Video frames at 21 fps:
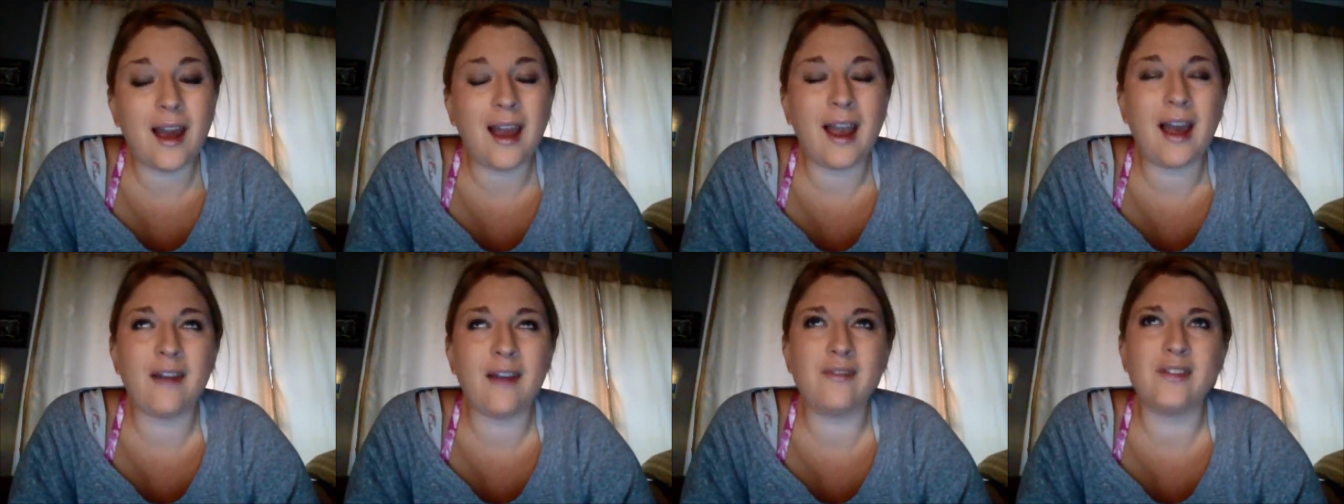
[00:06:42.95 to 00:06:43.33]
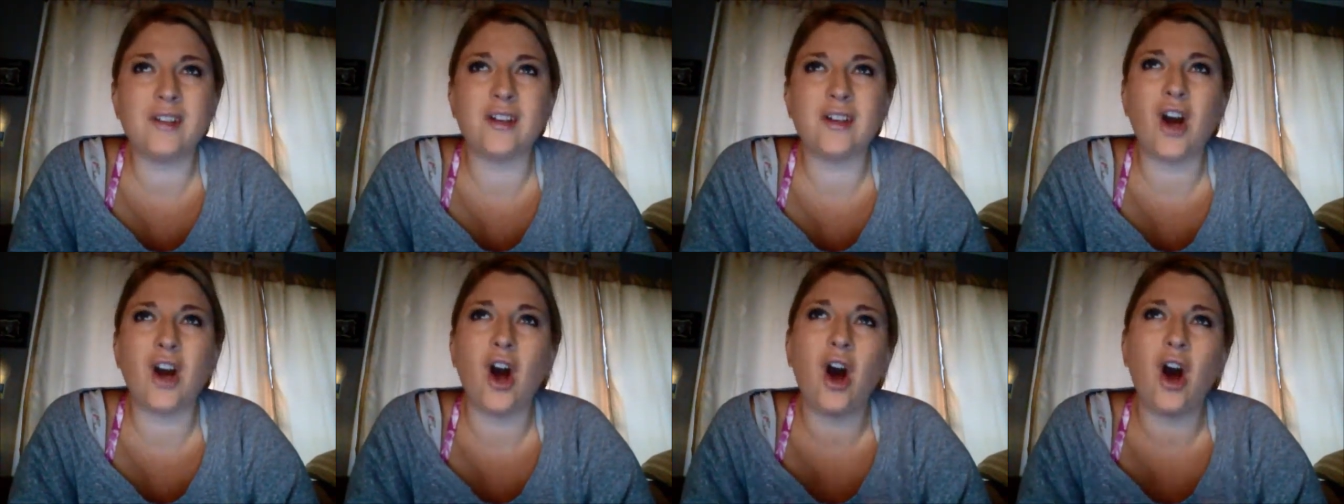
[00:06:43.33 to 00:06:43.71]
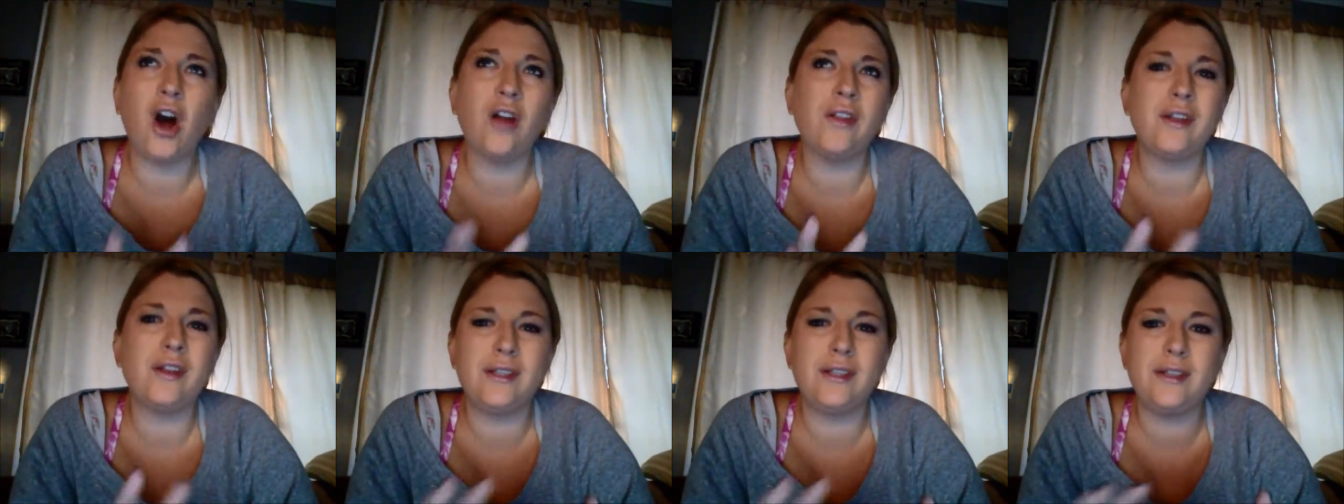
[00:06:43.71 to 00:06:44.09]
I have to
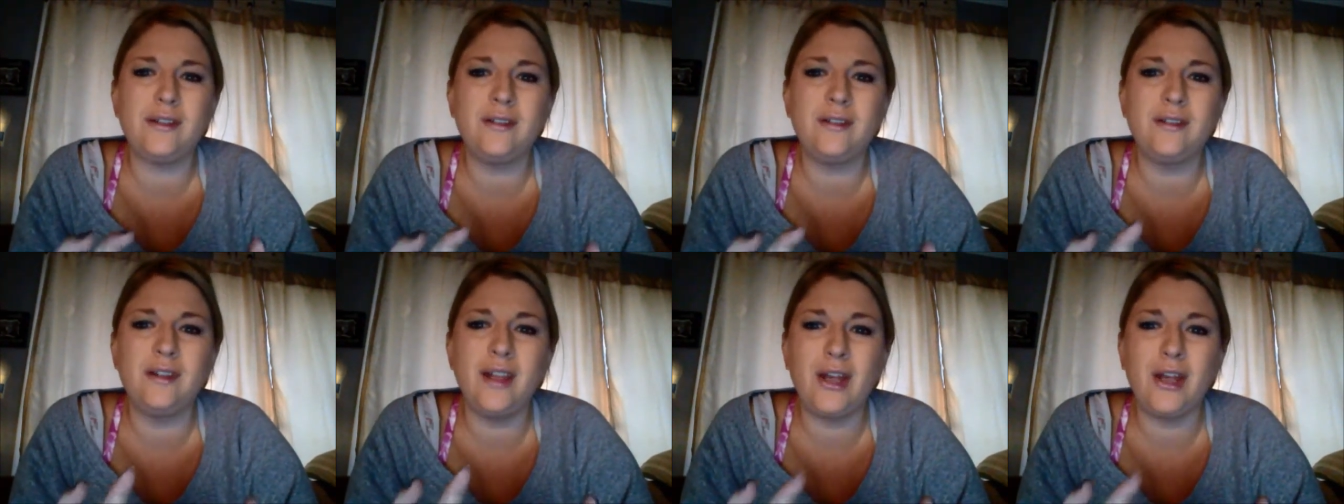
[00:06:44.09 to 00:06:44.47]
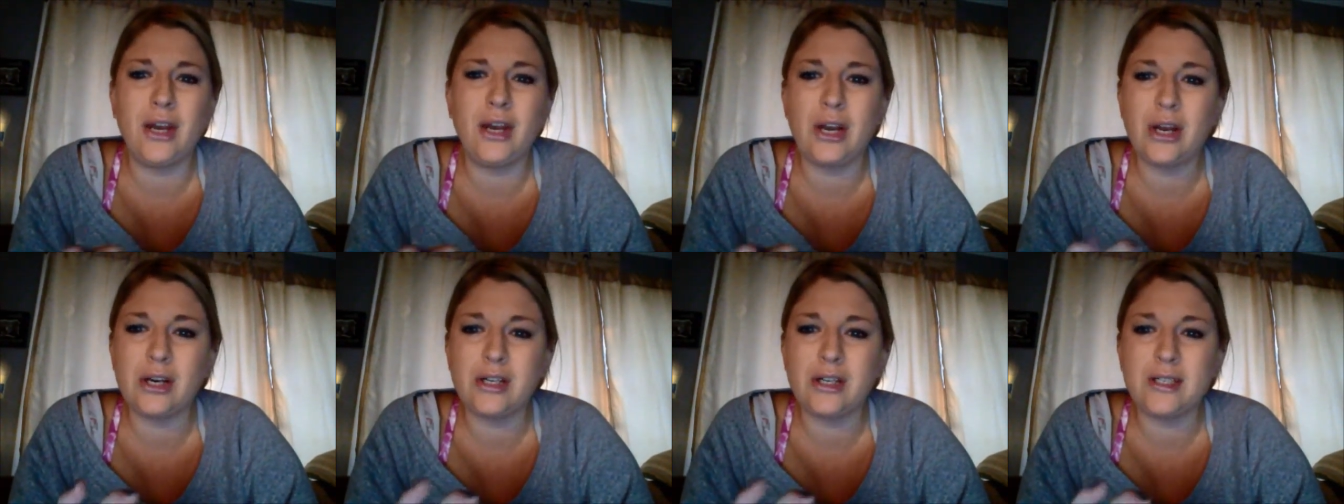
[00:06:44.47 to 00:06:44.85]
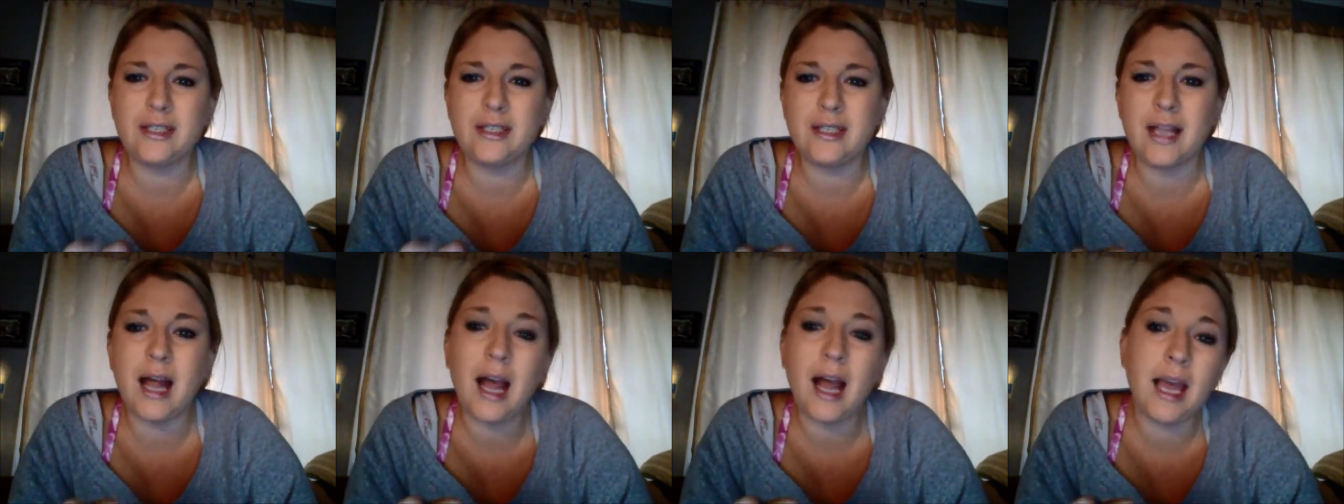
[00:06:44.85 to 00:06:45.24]
call the nurse
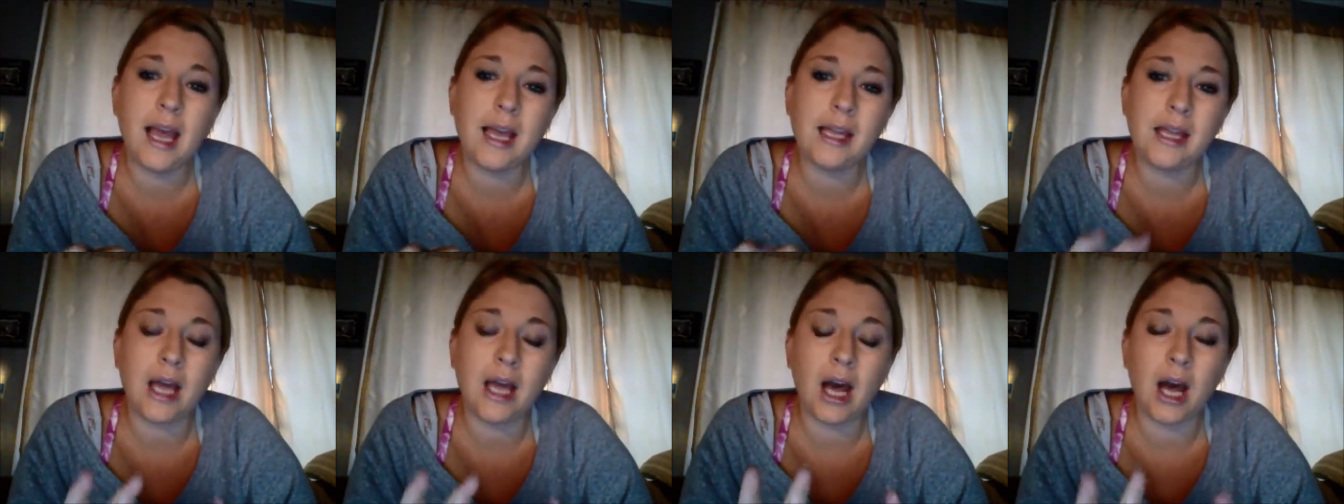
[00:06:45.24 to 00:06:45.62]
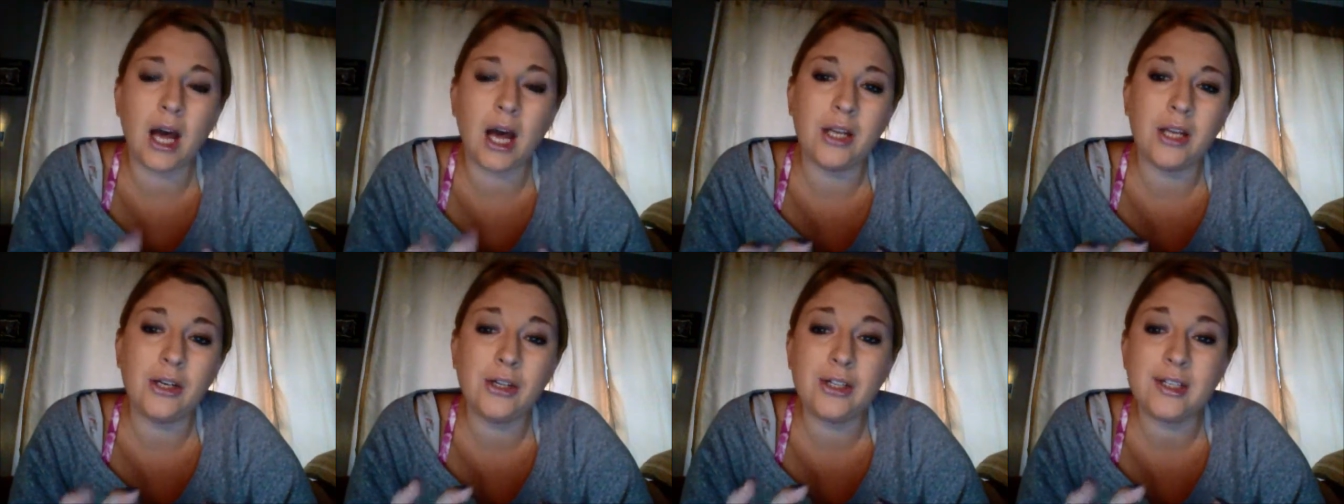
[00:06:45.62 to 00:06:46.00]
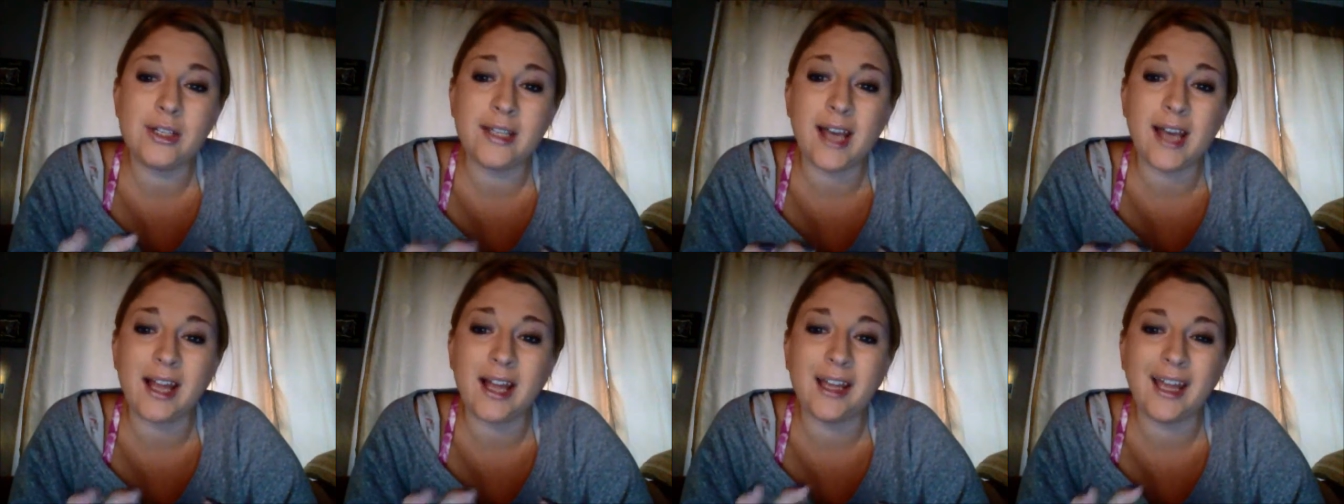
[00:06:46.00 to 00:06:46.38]
line, the
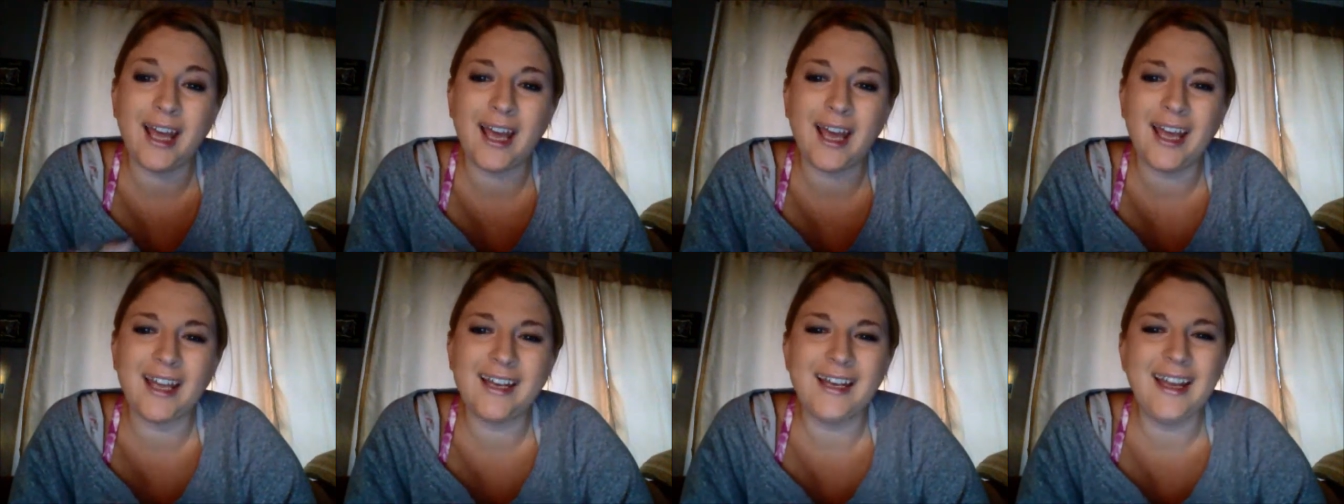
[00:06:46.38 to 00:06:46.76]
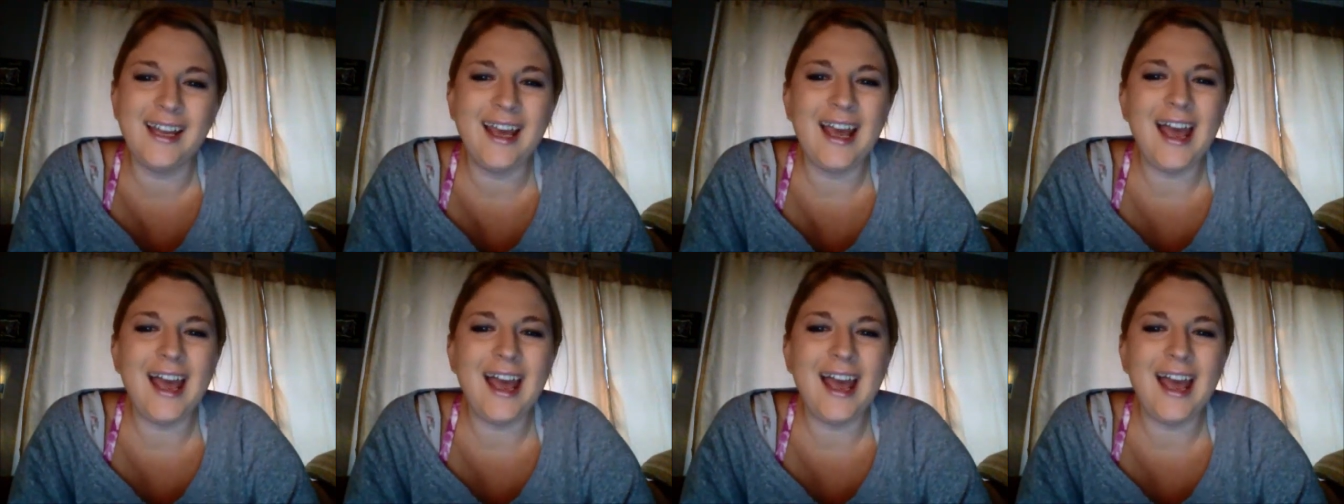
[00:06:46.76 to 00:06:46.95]
nurse hotline,